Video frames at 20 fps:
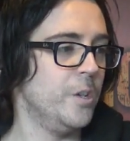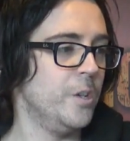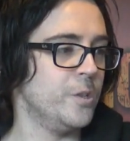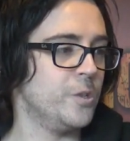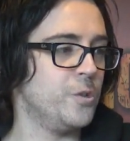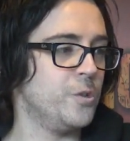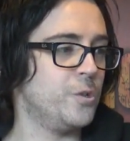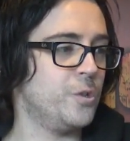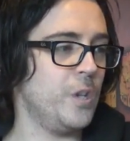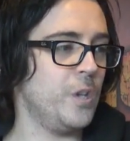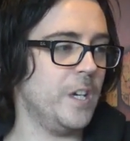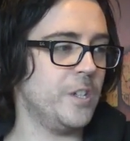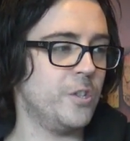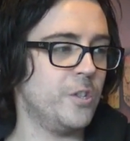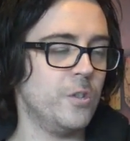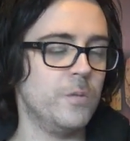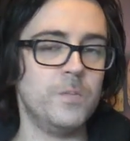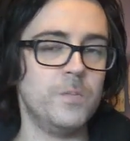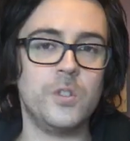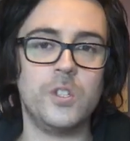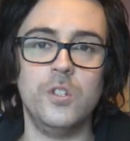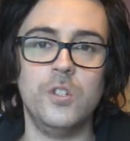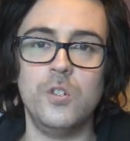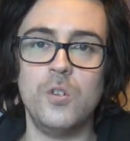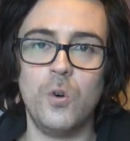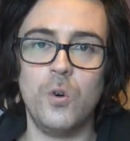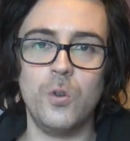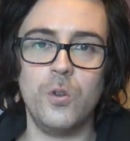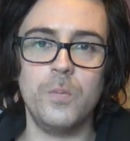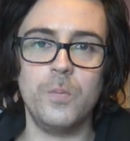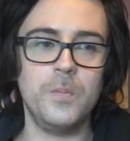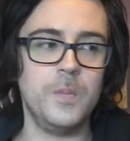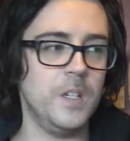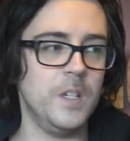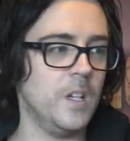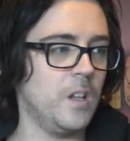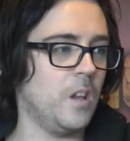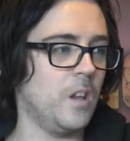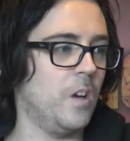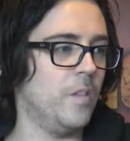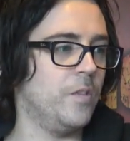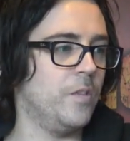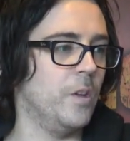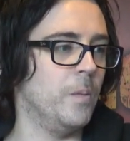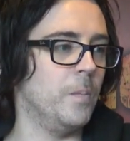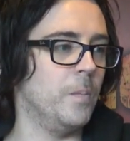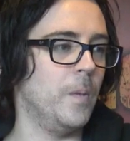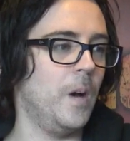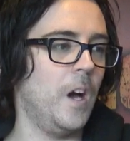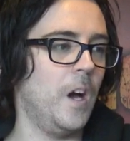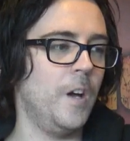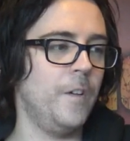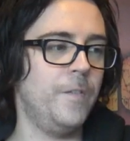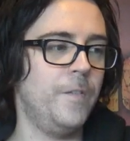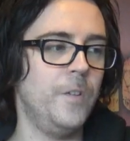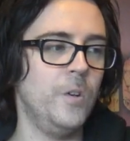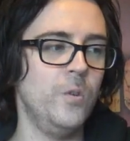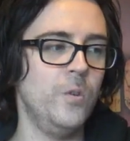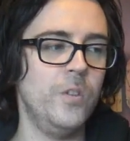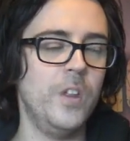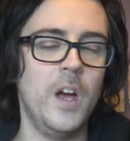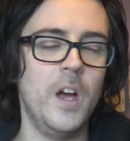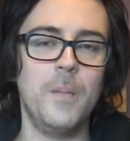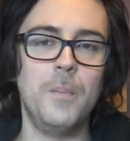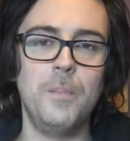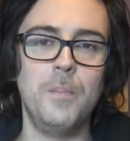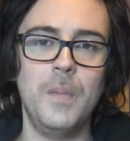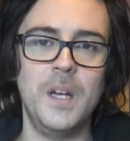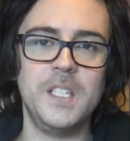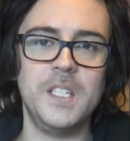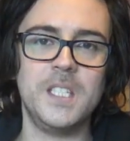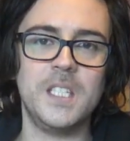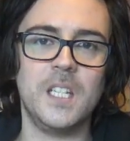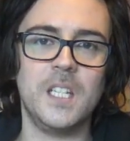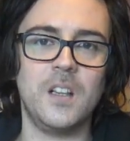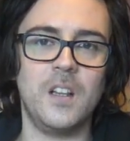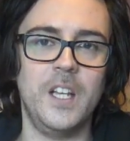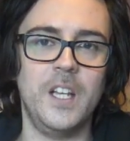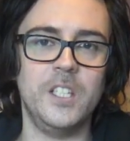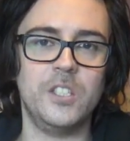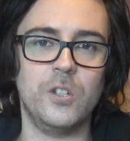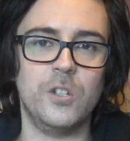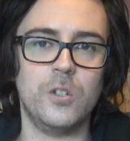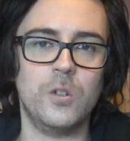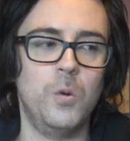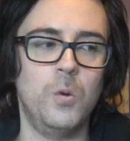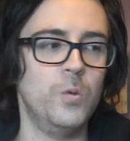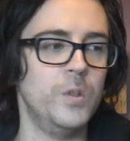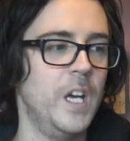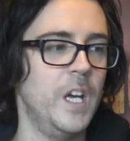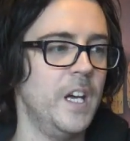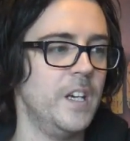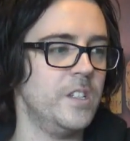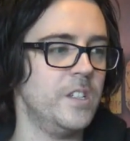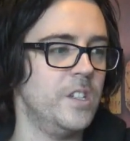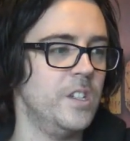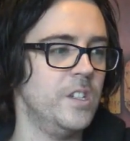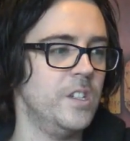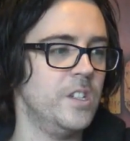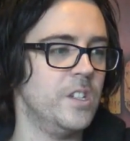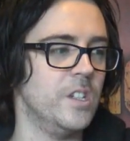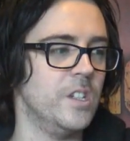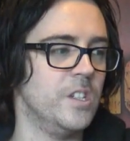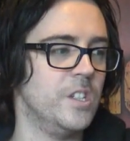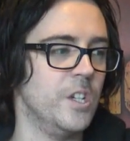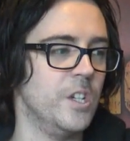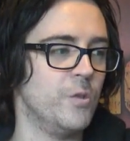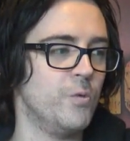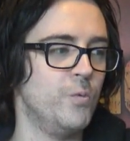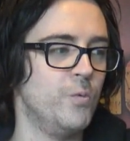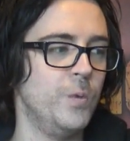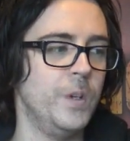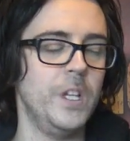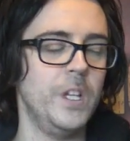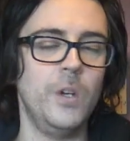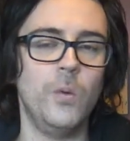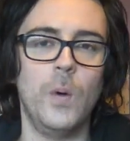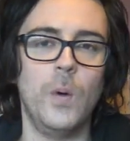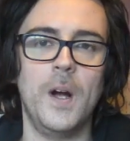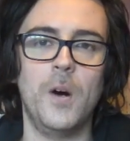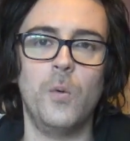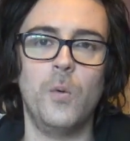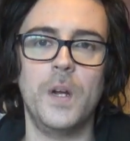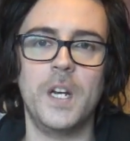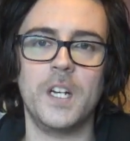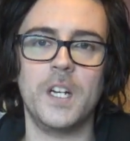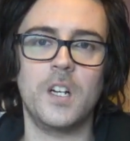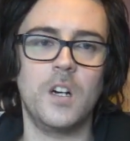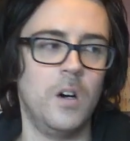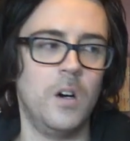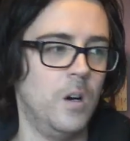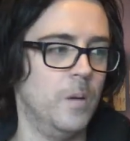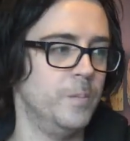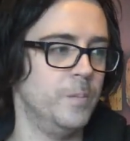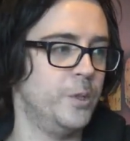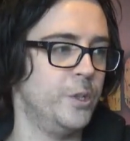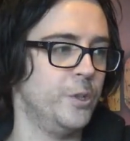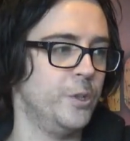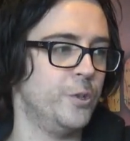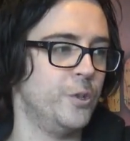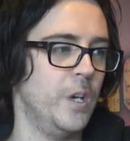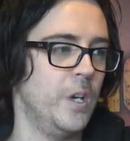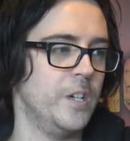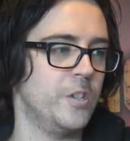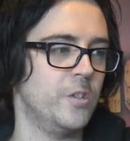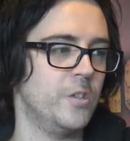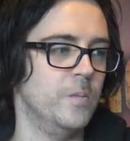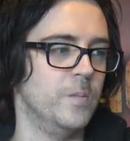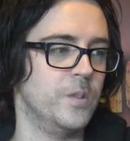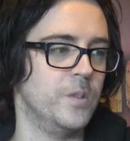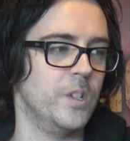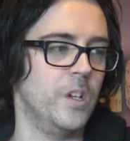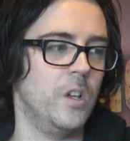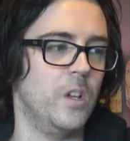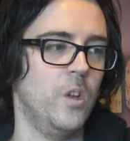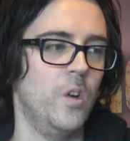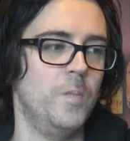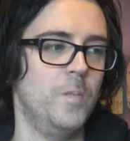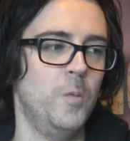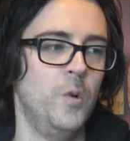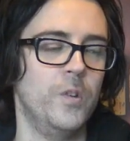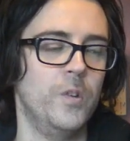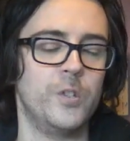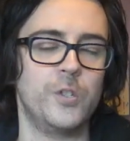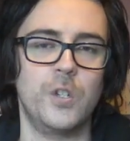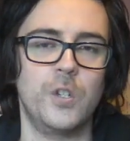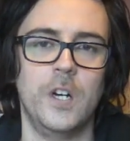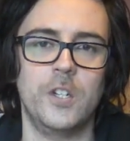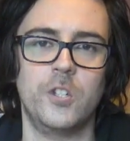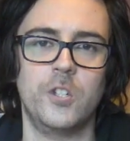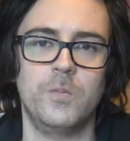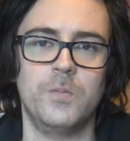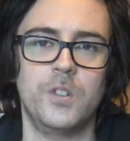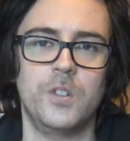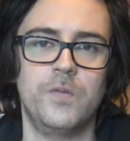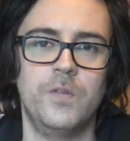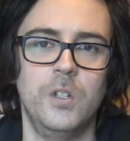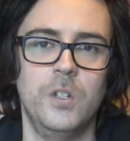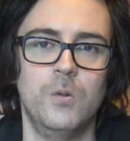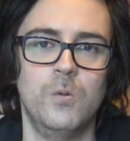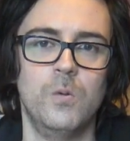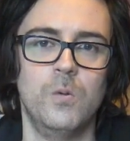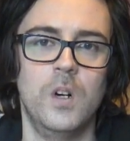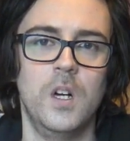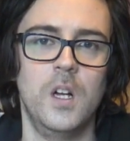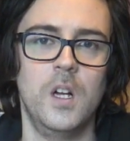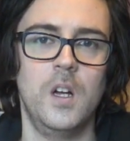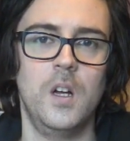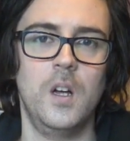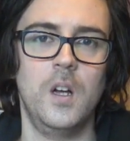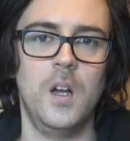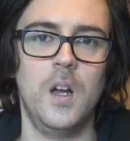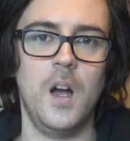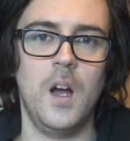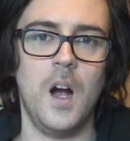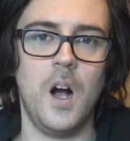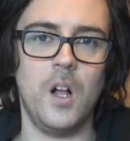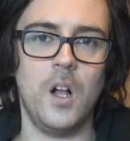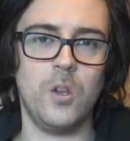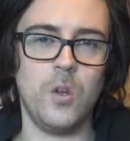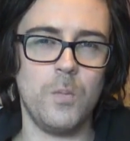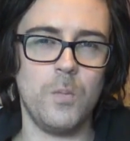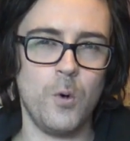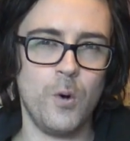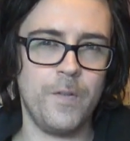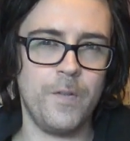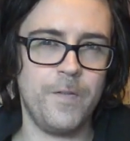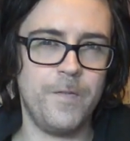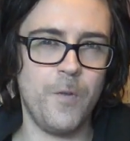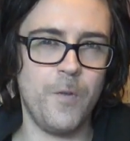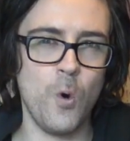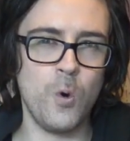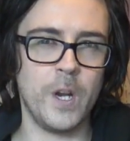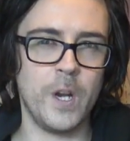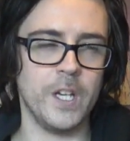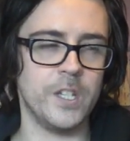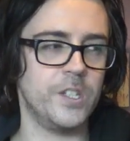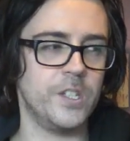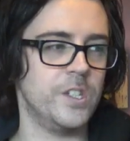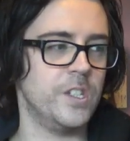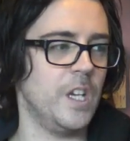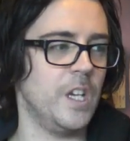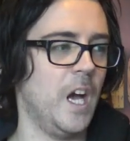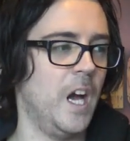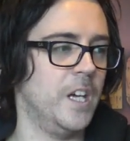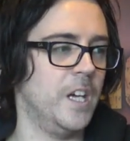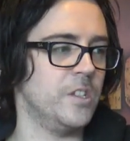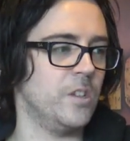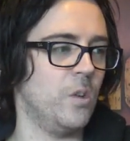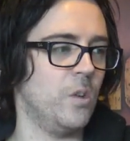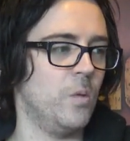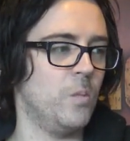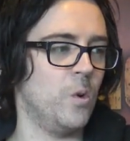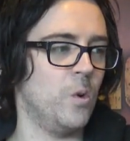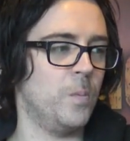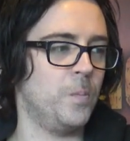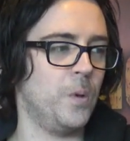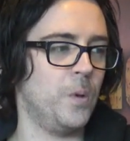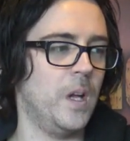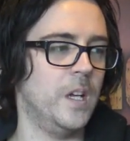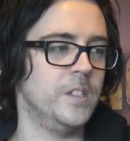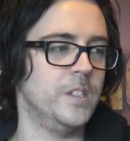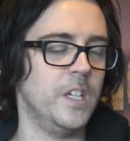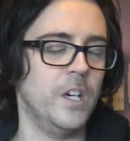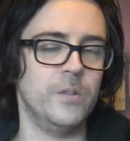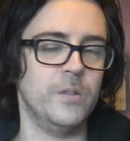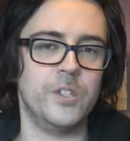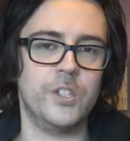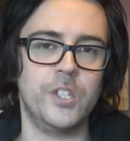So stratagems, you know them, you love them. I feel that mid to later codexes did really well when it comes to stratagems. A lot more of the stratagems feel a lot more focused and a lot more planned out and